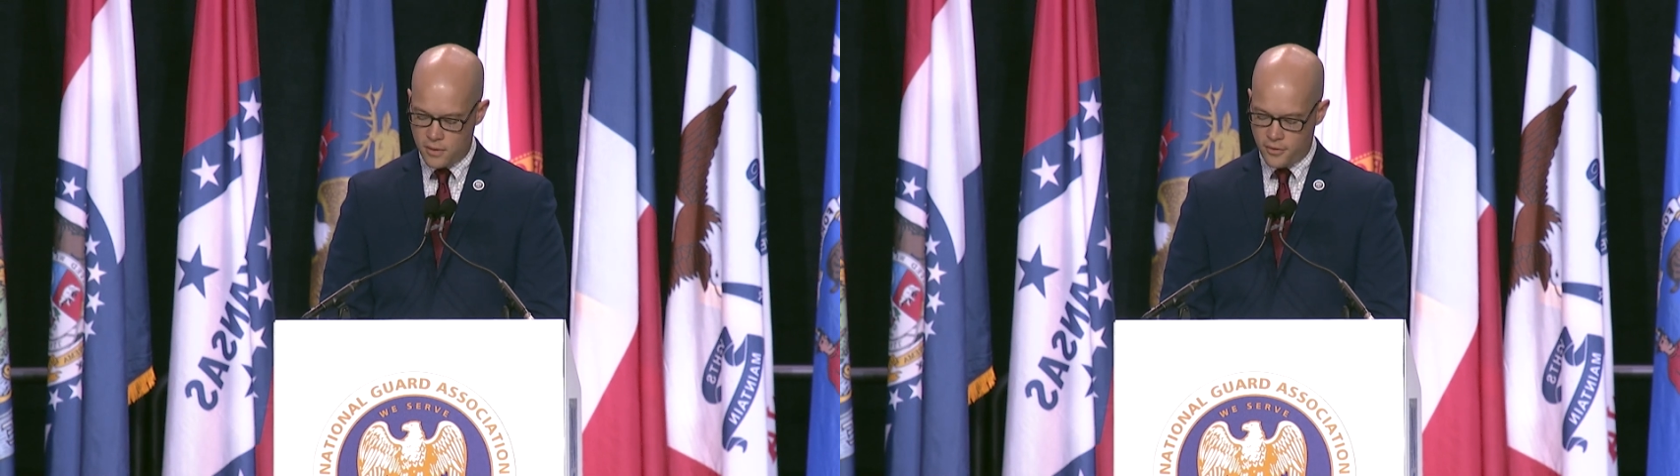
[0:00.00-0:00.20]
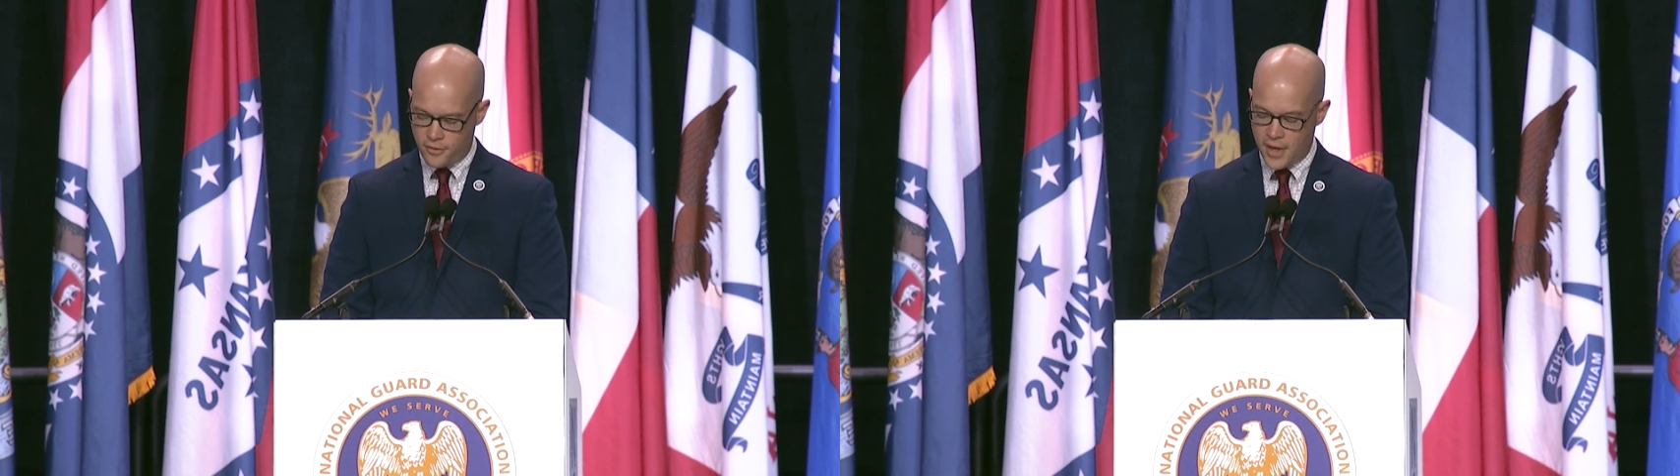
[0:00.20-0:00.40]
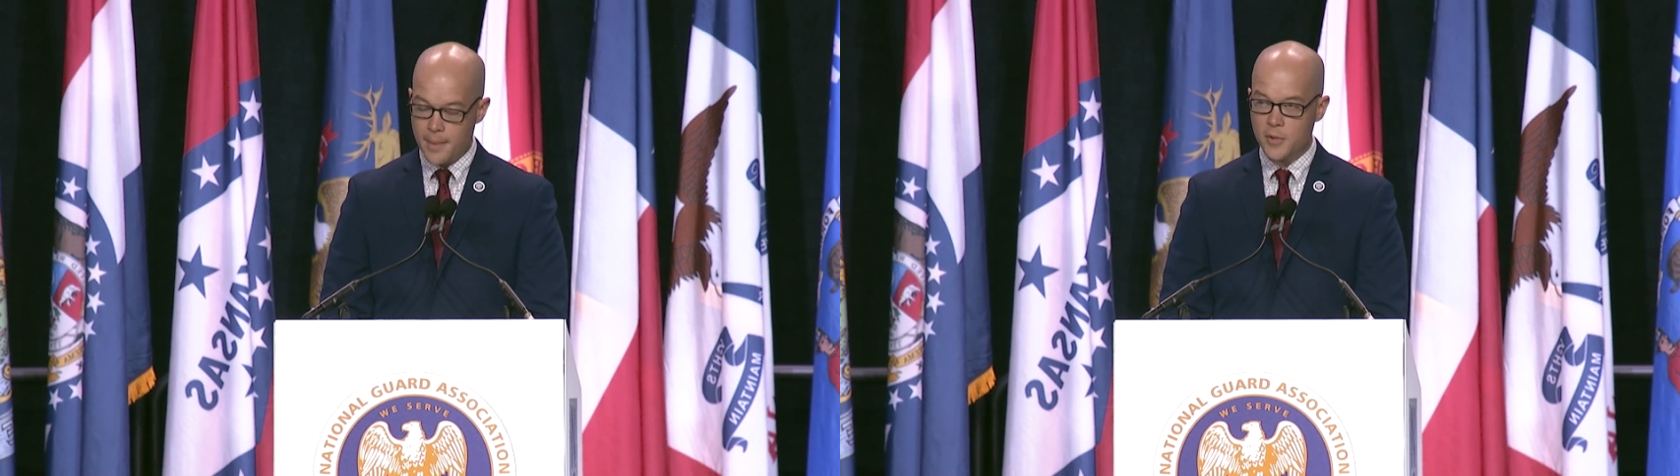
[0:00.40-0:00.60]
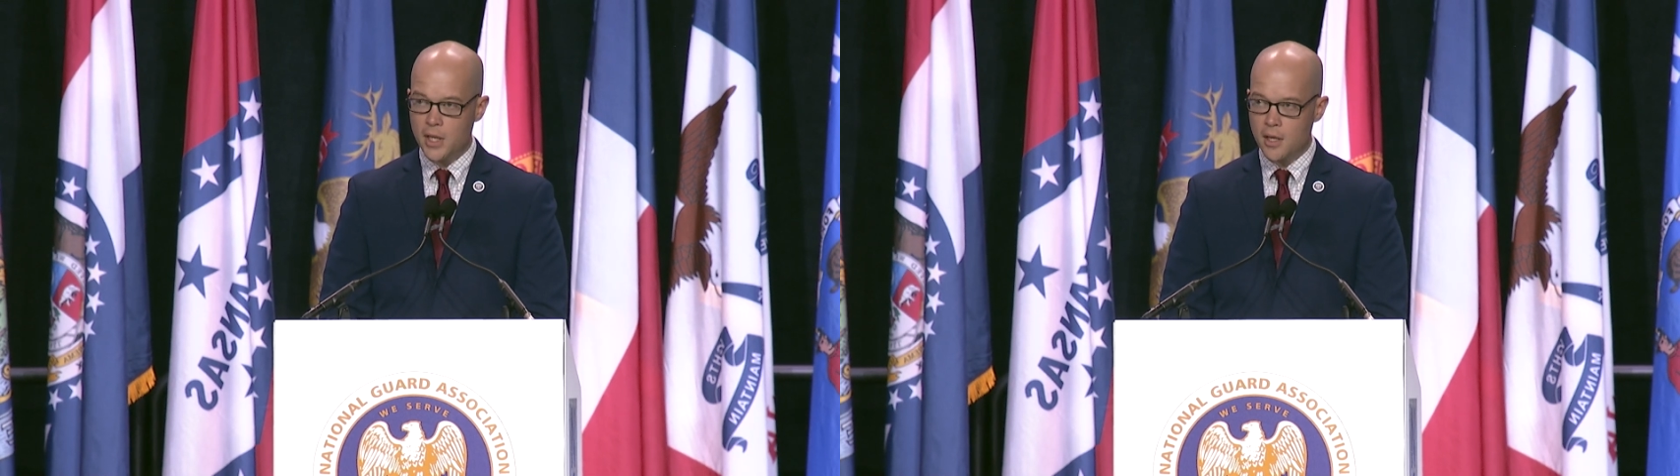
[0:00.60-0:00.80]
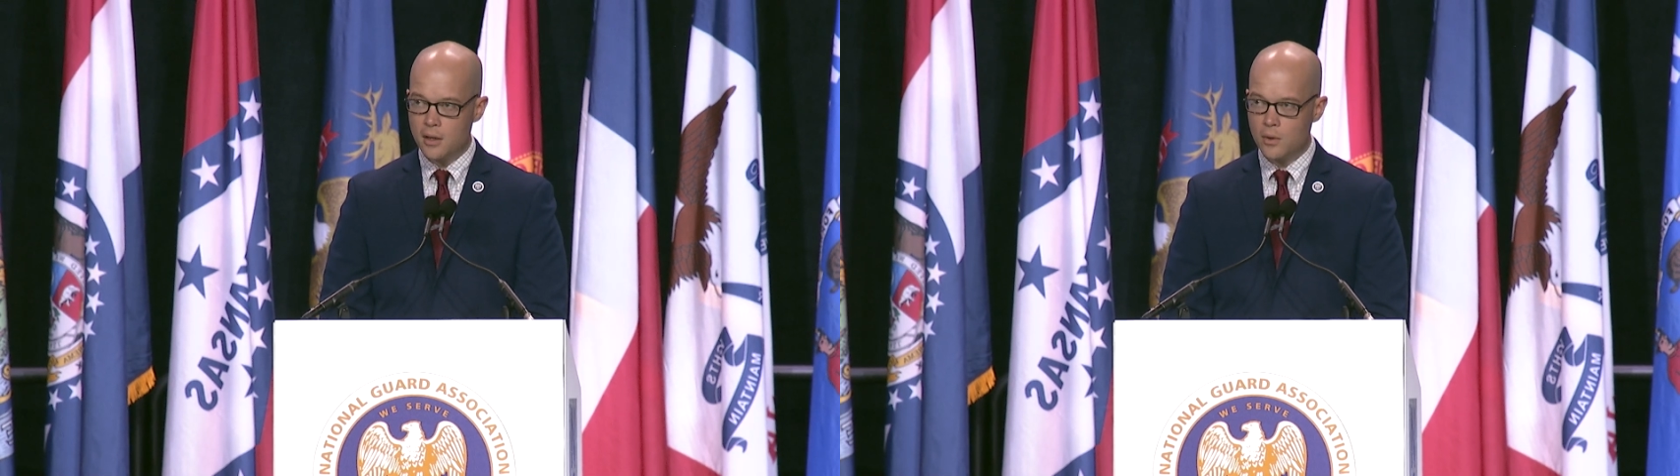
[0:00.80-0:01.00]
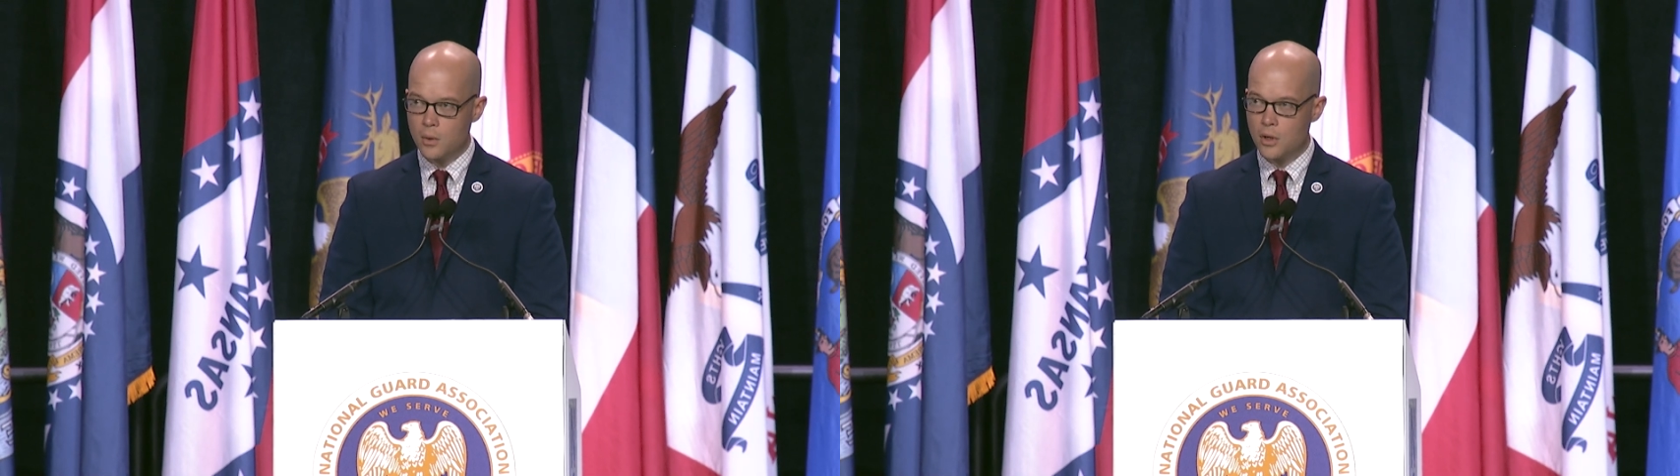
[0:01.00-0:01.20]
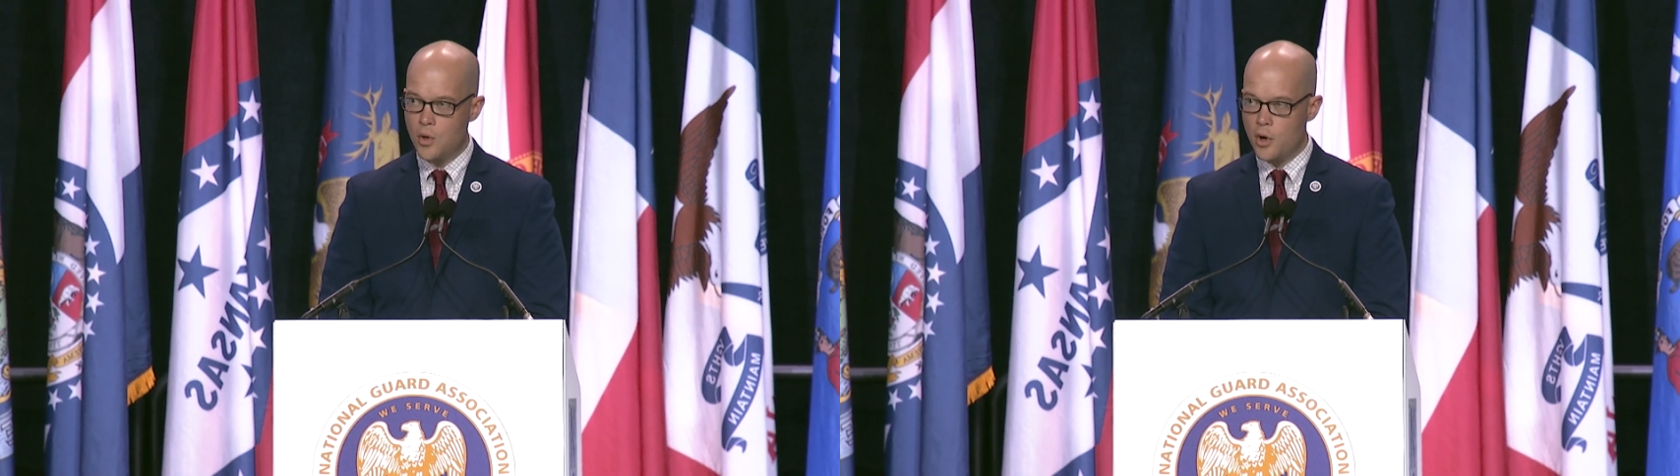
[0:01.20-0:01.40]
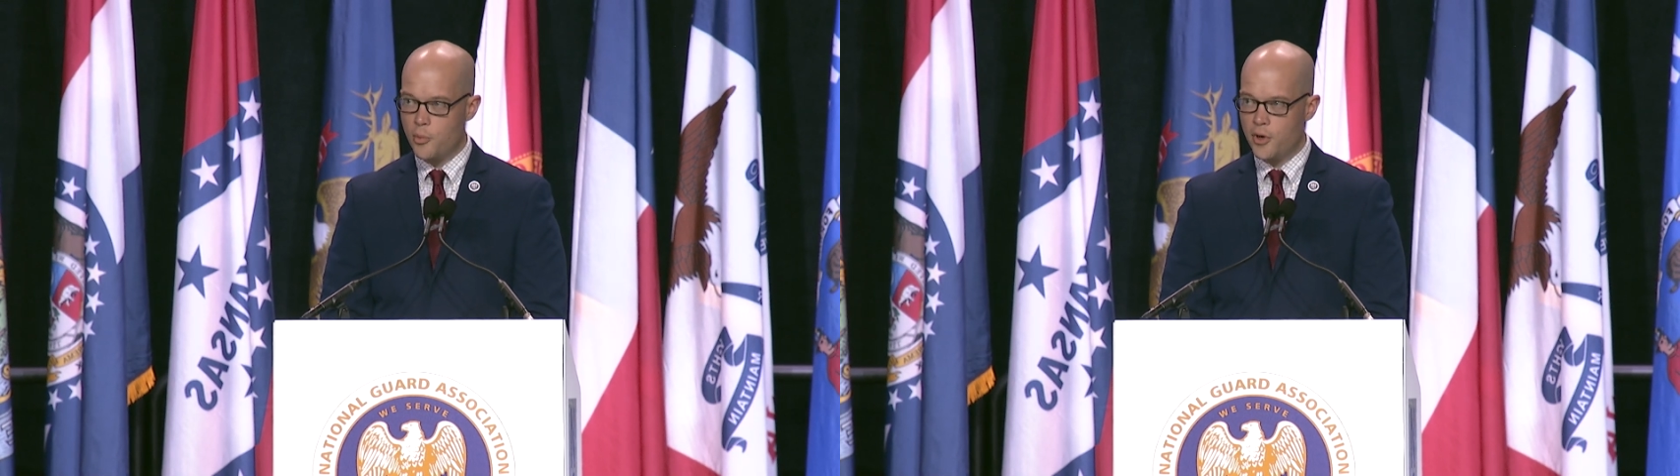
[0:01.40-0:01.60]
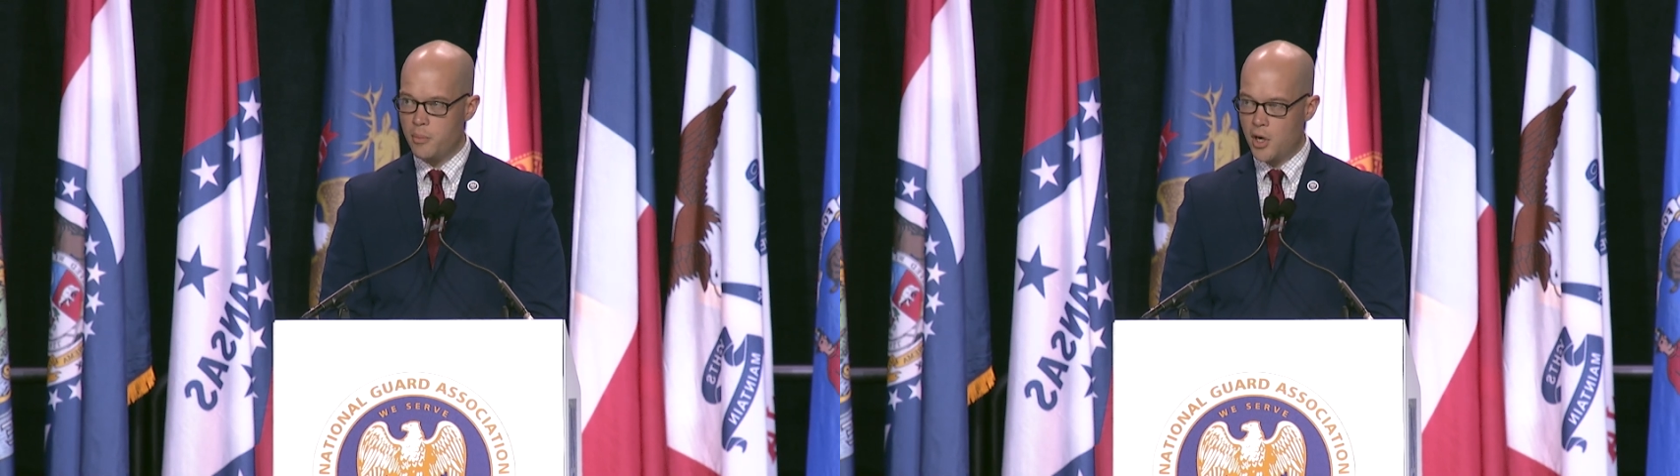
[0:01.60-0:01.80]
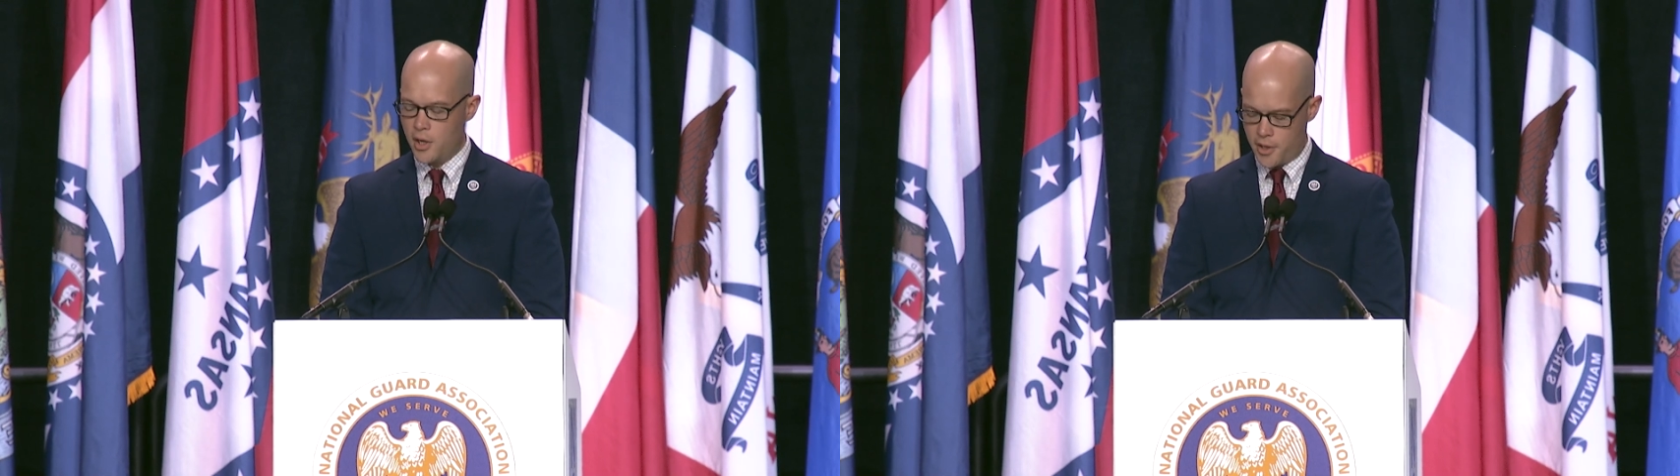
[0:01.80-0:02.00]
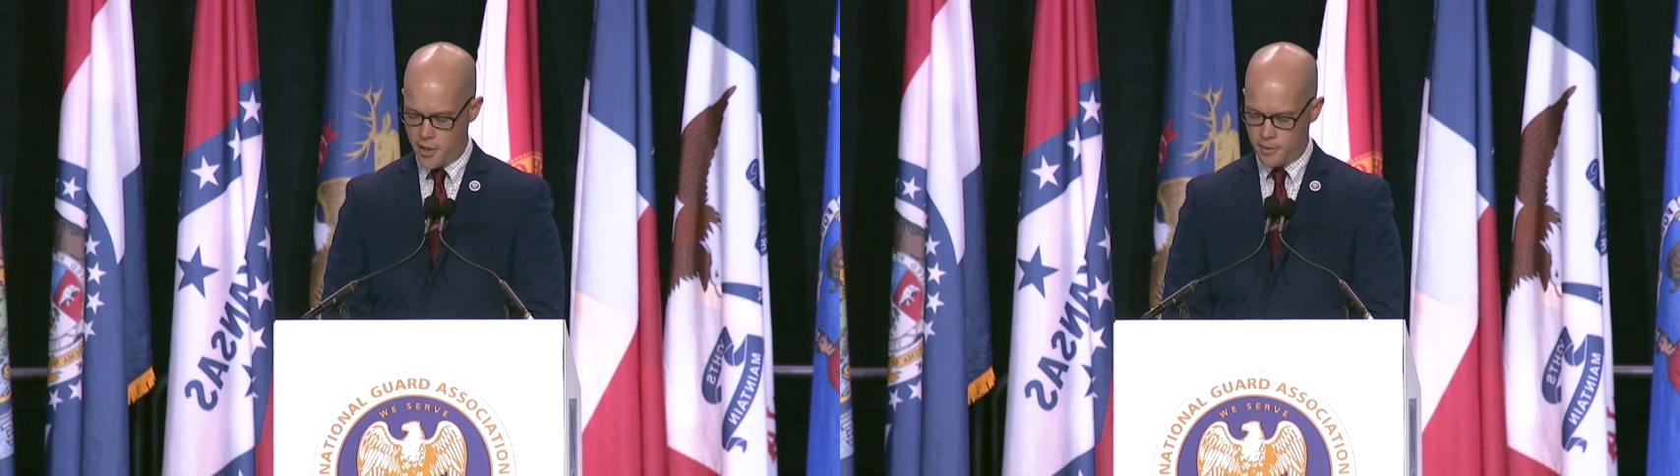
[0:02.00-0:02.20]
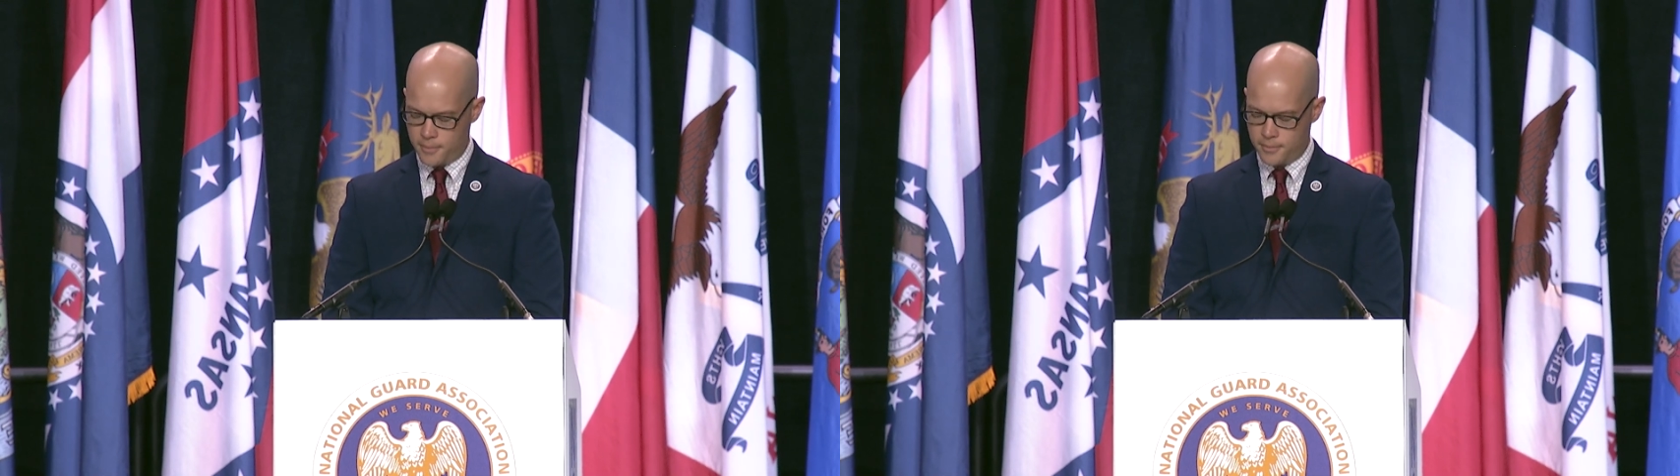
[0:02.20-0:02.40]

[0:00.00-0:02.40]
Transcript: family, or corporate partner